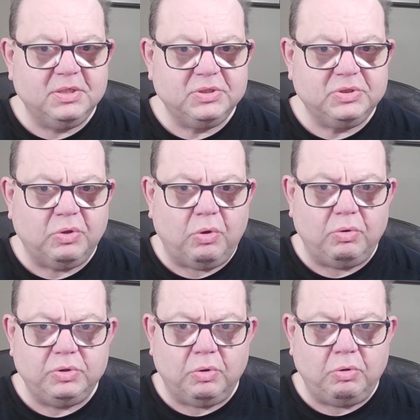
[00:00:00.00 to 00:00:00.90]

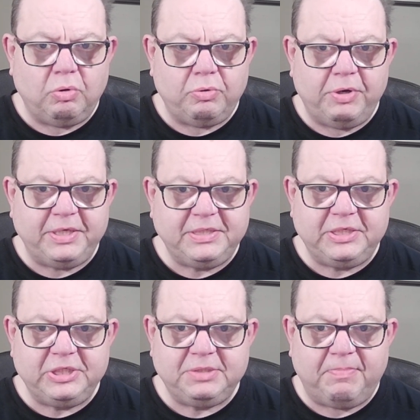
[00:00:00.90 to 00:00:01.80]
So don't go crazy
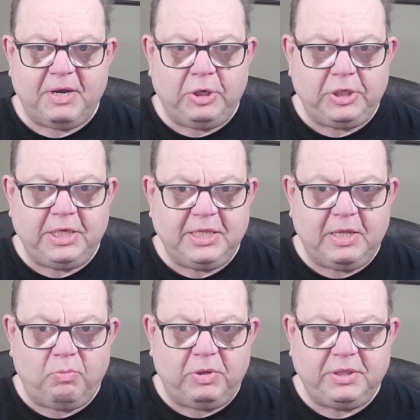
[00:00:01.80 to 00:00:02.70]
just by looking
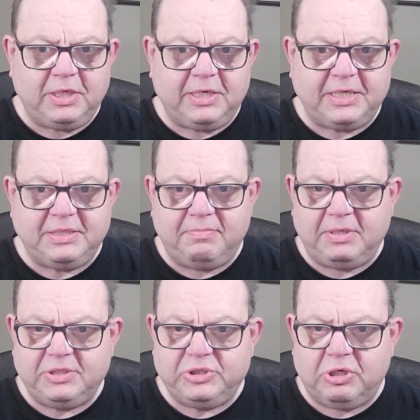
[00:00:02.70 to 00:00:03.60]
at what the
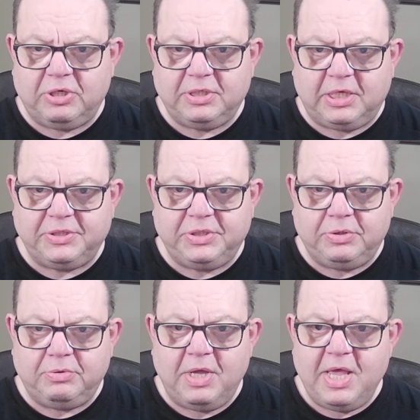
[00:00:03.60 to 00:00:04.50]
glycemic chart tells
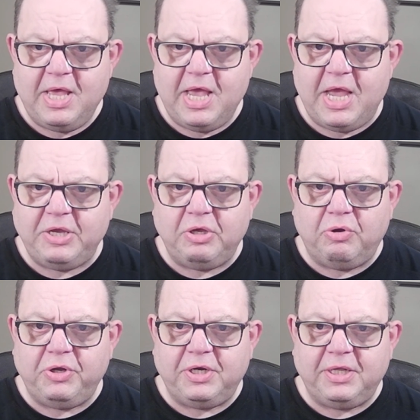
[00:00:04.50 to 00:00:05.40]
you, and you're
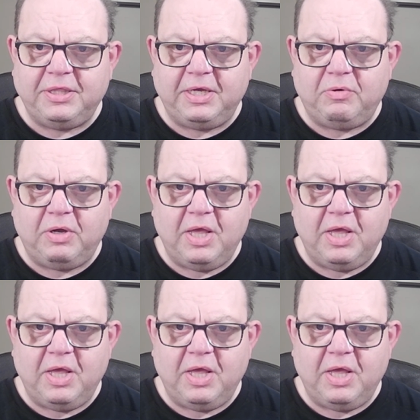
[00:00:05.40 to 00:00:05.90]
going to think,